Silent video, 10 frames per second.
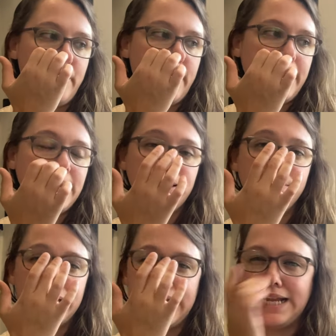
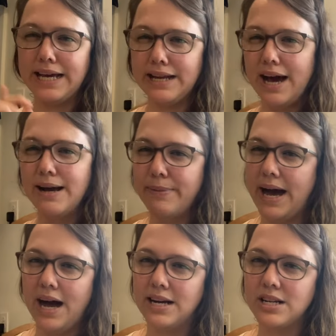am getting an
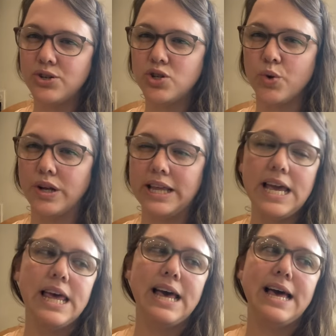iPad
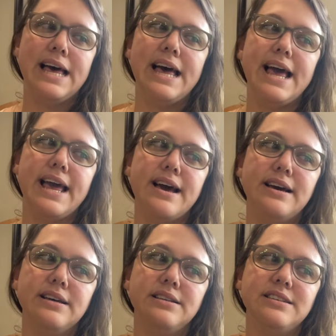shortly,
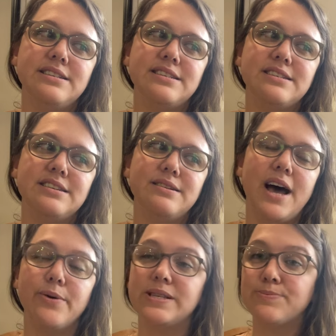and
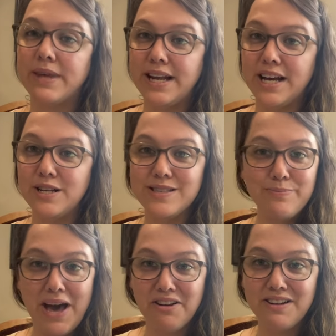I was planning on using
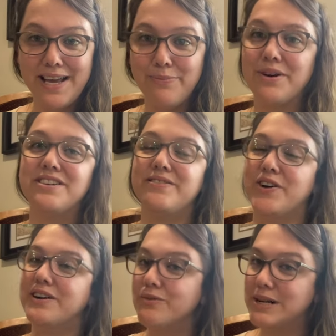Pattern Keeper because I've
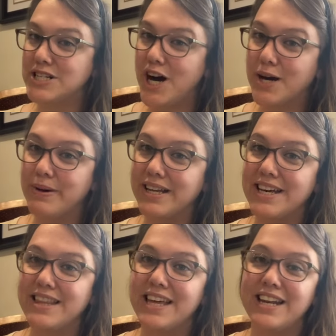heard everybody talk about it.
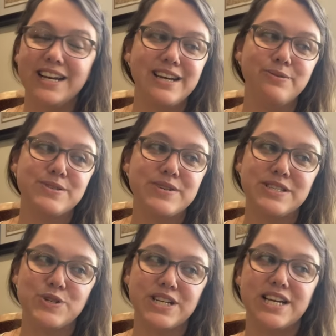And then I was
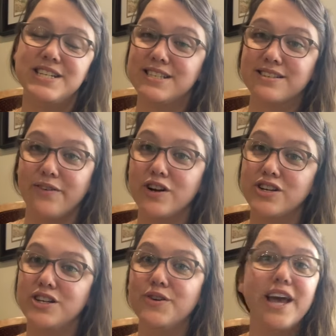researching it and
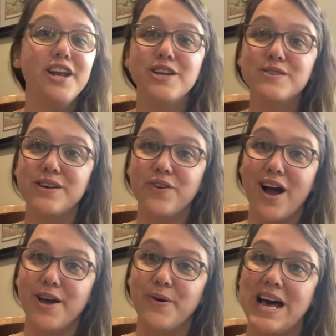discovered you cannot use it for
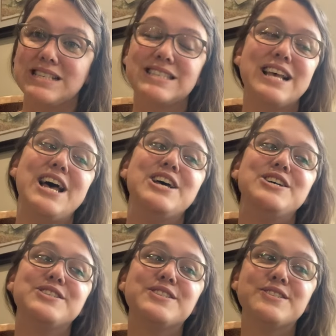iOS.
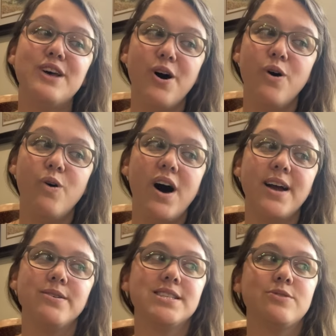So I
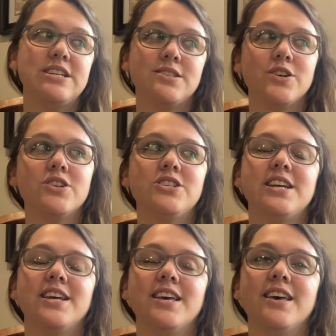was
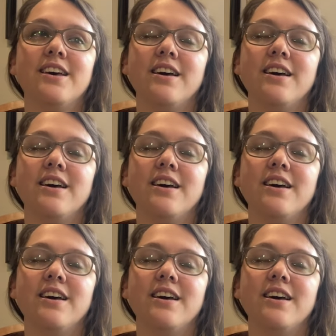researching